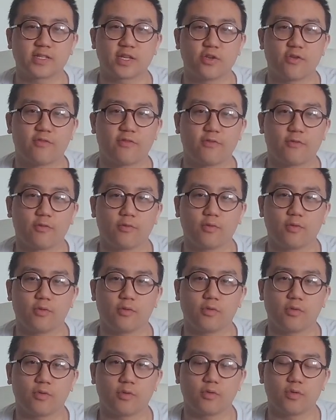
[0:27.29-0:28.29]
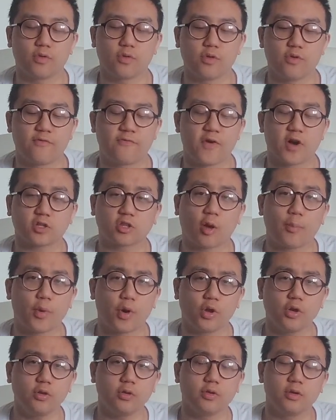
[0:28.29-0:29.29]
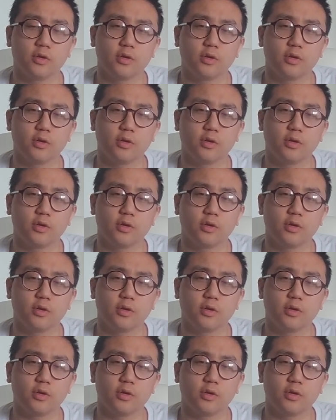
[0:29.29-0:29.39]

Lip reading: that you fucked up on.